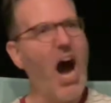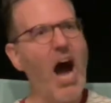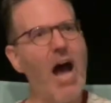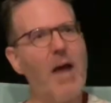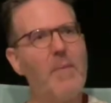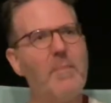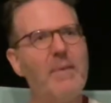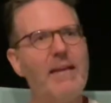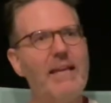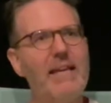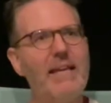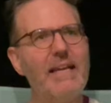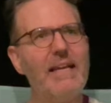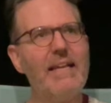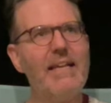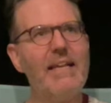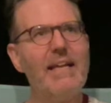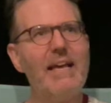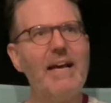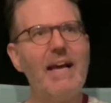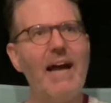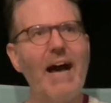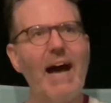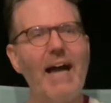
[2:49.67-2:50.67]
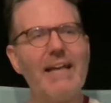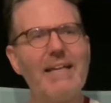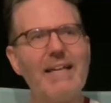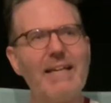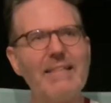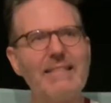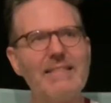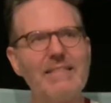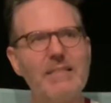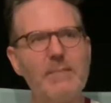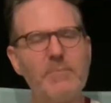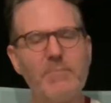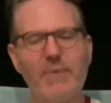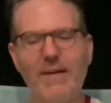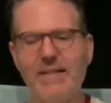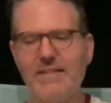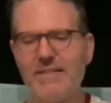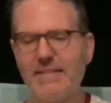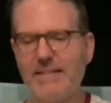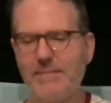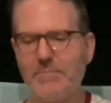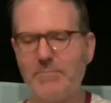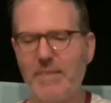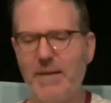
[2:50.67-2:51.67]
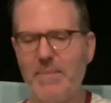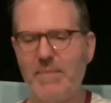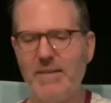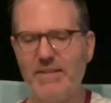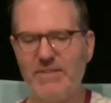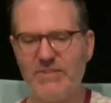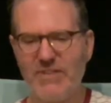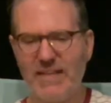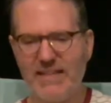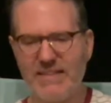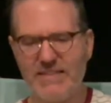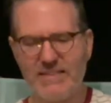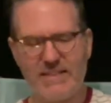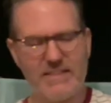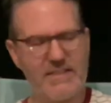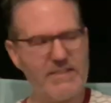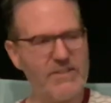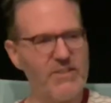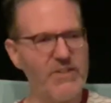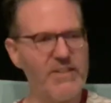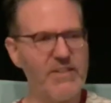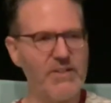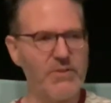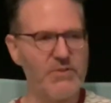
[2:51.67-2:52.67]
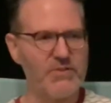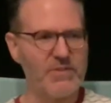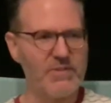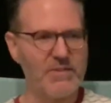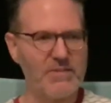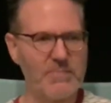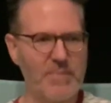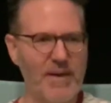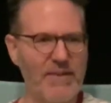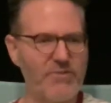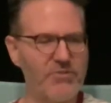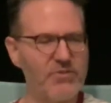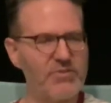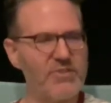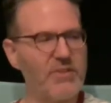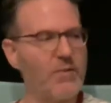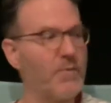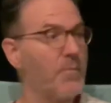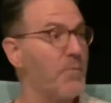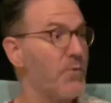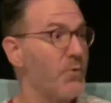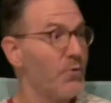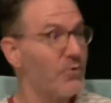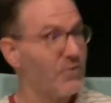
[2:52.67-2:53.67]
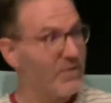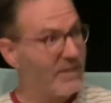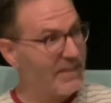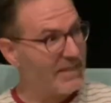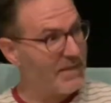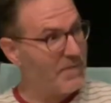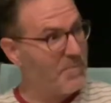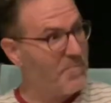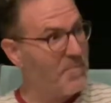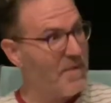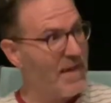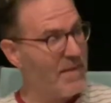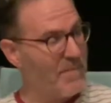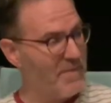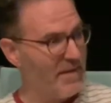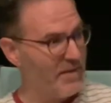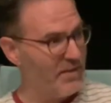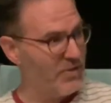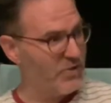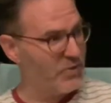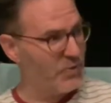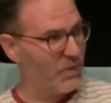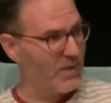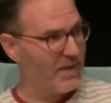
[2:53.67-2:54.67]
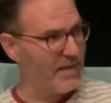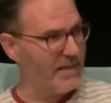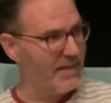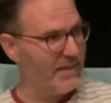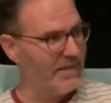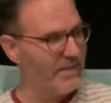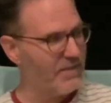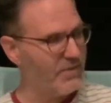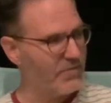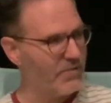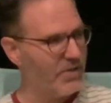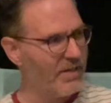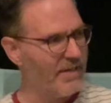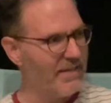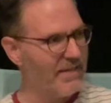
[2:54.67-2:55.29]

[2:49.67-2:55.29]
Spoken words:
I guess it depends. Like maybe Saint Cecilia, who's a patron saint of music, may be enjoying it, right?